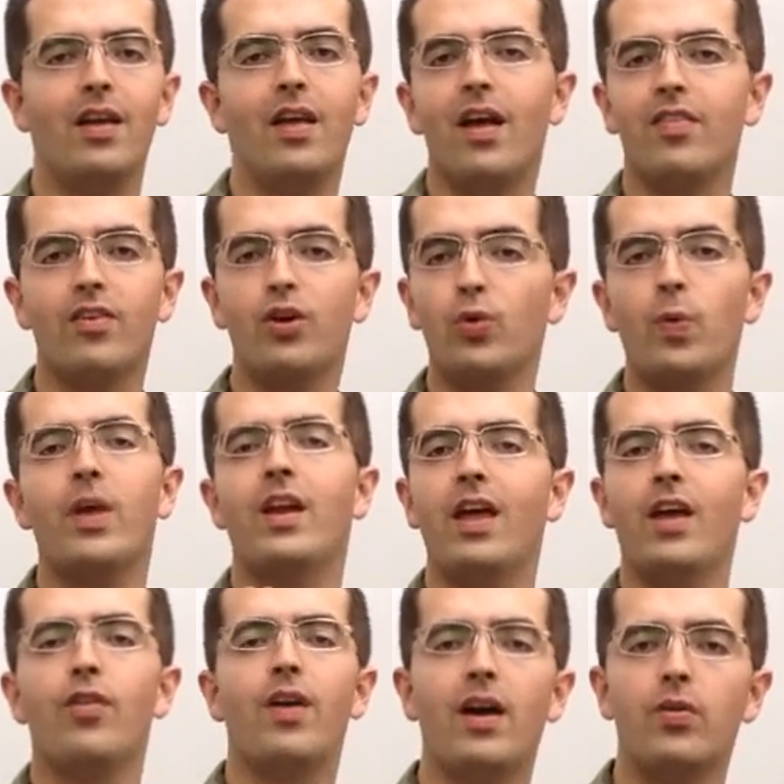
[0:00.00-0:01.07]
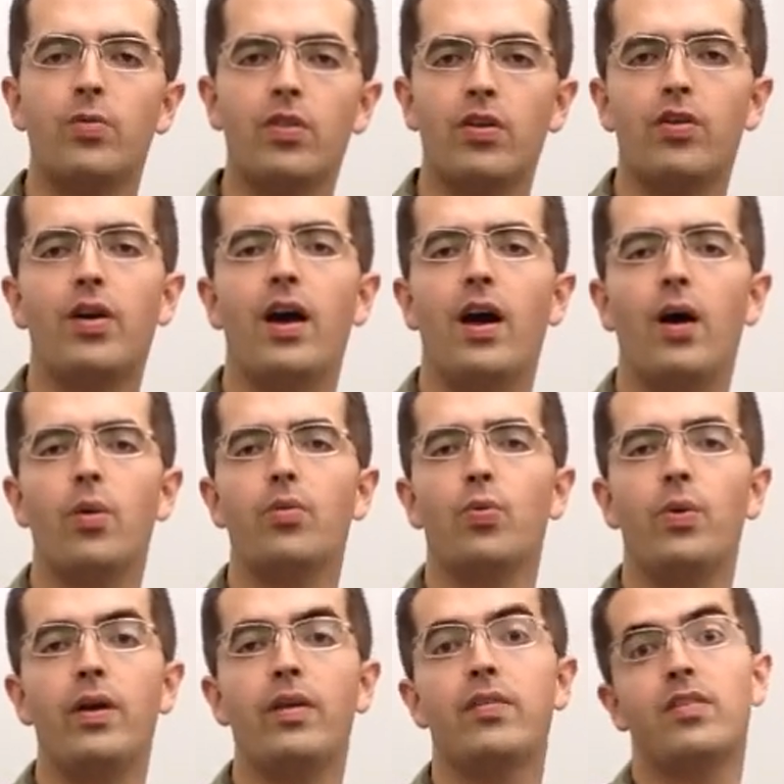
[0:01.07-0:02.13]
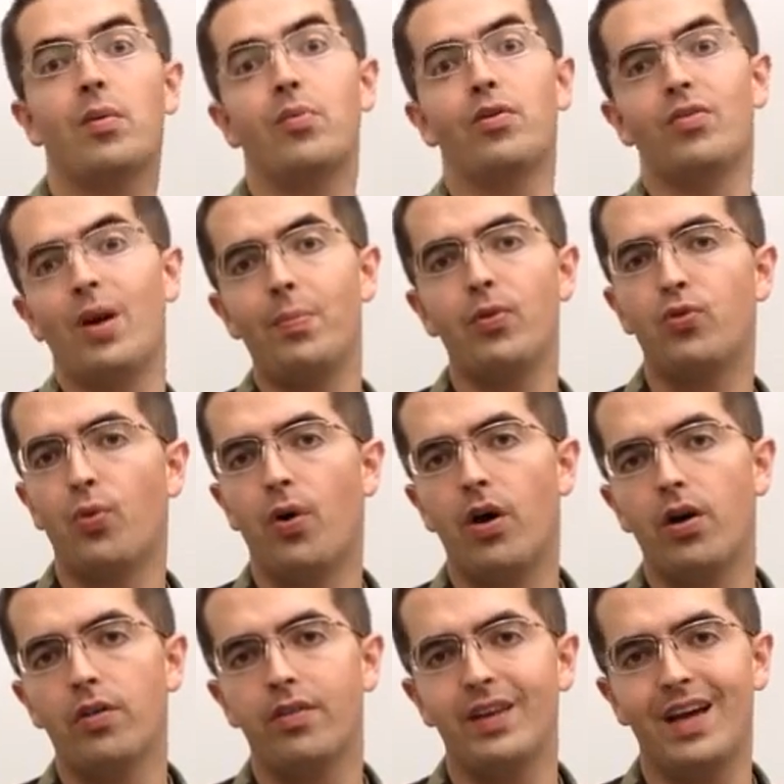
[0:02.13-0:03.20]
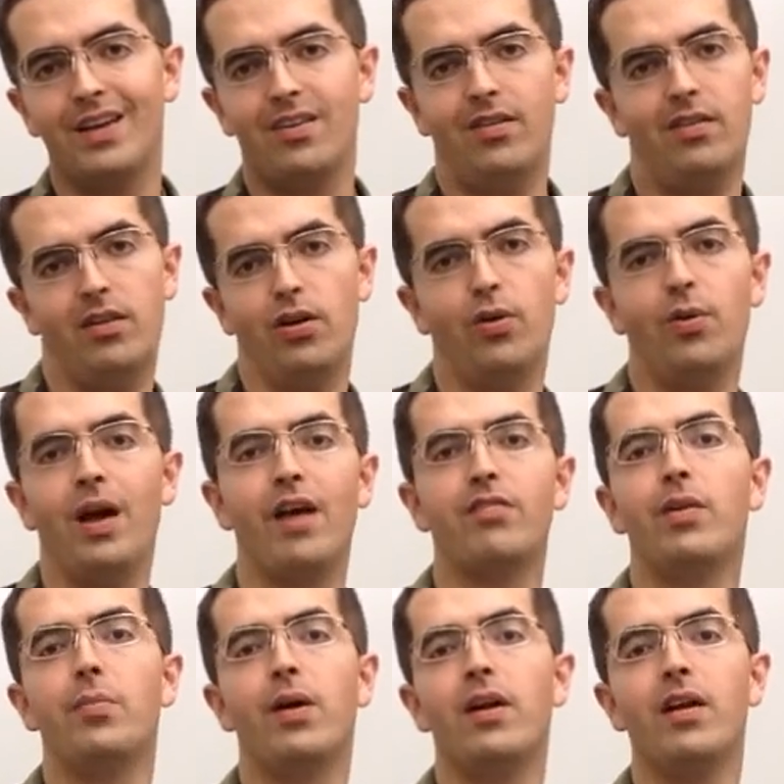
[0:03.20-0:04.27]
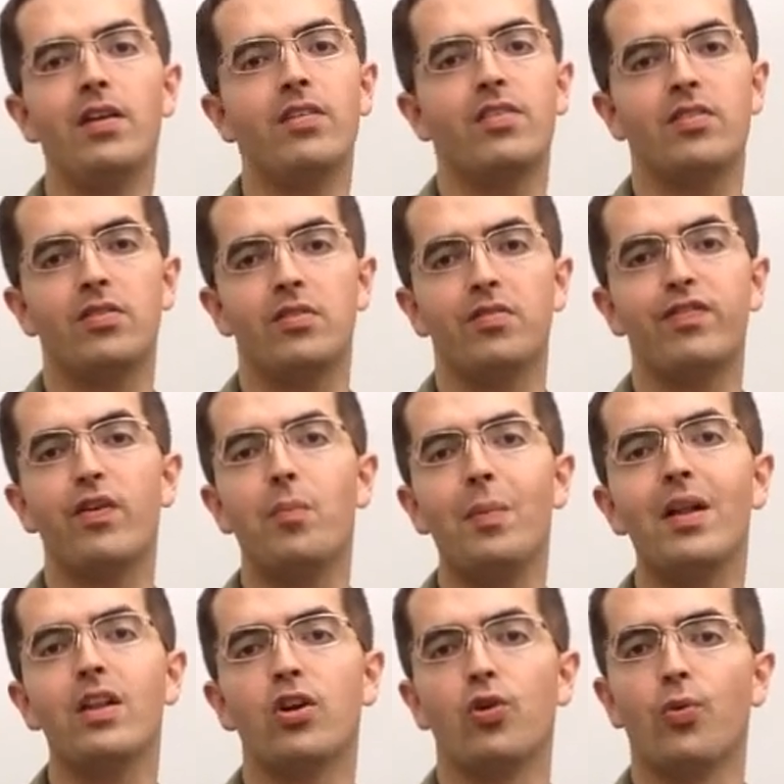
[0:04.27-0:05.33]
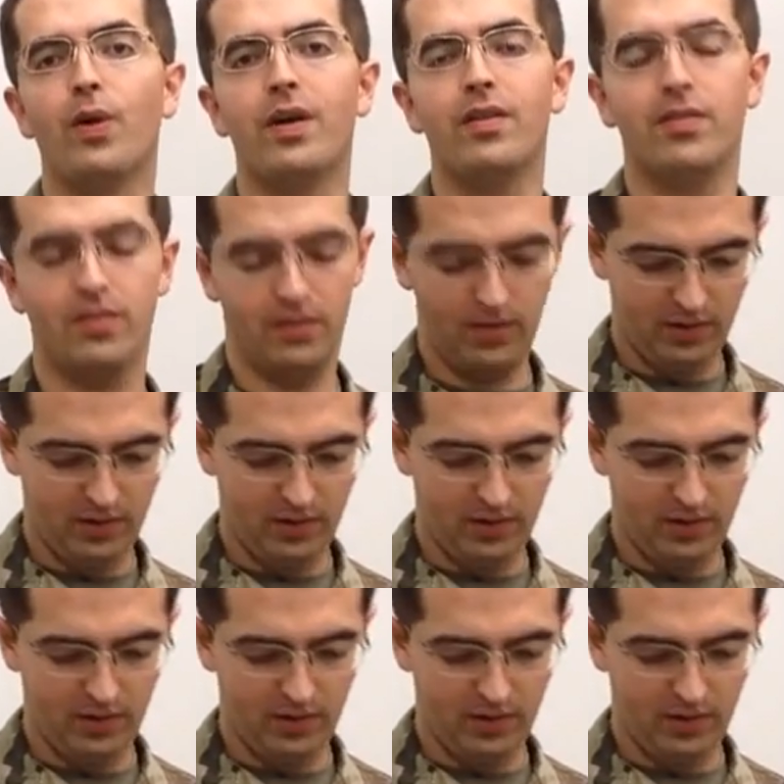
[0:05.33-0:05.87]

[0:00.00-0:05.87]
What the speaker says: It's a good way to interact with the crowd with some of the repertoire that everybody's familiar with,